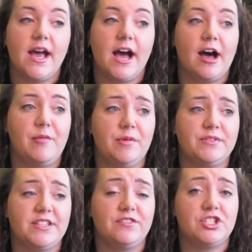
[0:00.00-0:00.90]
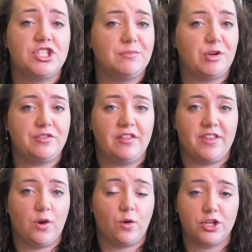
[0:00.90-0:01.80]
It was even cheaper than
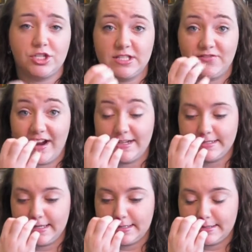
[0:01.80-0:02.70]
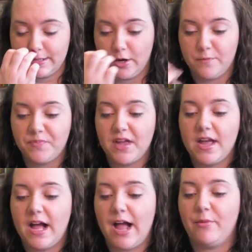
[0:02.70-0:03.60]
the Origins Vitazing. So
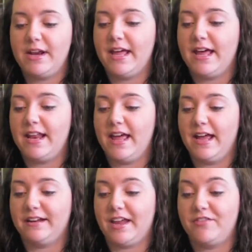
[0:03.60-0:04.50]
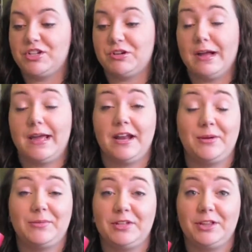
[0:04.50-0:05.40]
I went ahead and gave it a try, and I
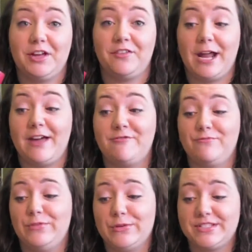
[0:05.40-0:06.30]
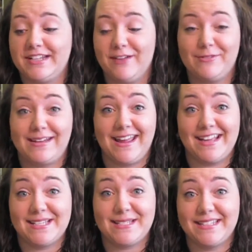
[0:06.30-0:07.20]
really love it. I've used it every day
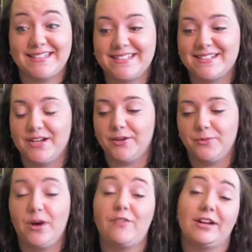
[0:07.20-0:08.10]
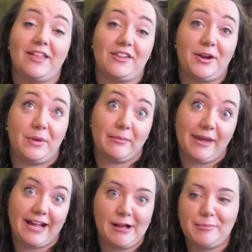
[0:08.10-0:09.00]
since. So, well, every day that I wear
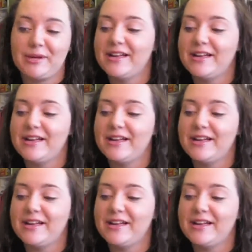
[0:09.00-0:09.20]
makeup.